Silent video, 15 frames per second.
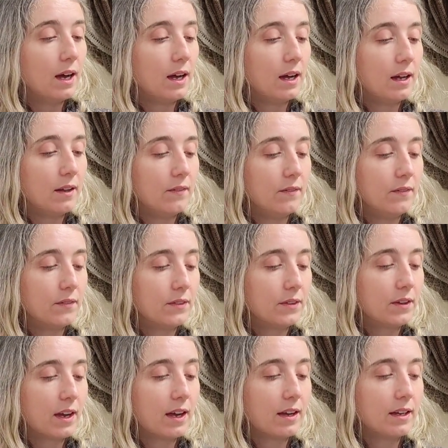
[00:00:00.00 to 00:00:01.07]
and
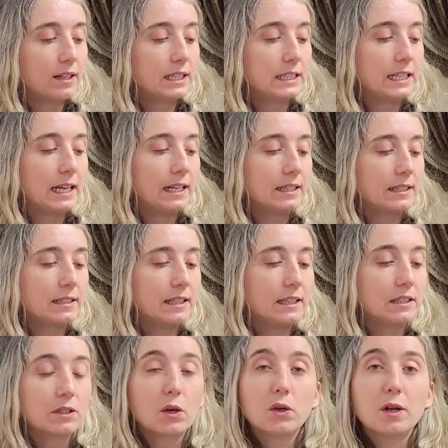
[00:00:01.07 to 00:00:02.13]

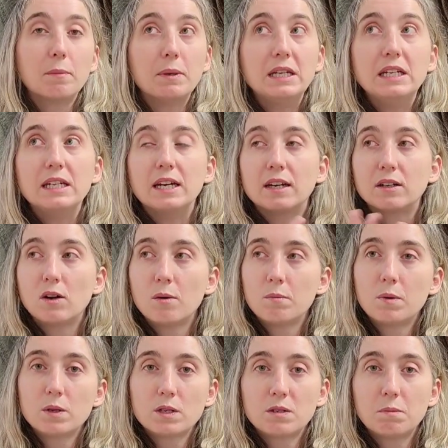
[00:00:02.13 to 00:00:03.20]
it's gonna be a
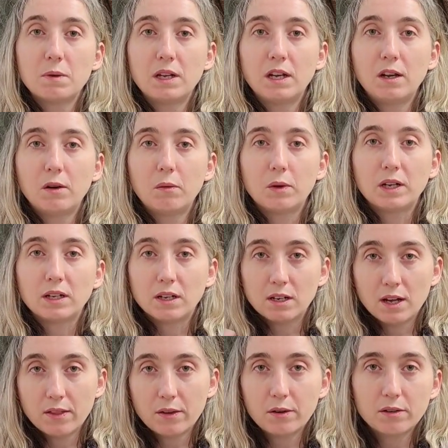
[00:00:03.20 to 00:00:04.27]
combo spin with
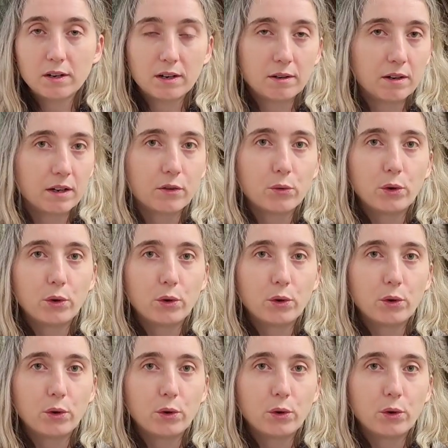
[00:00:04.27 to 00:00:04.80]
another a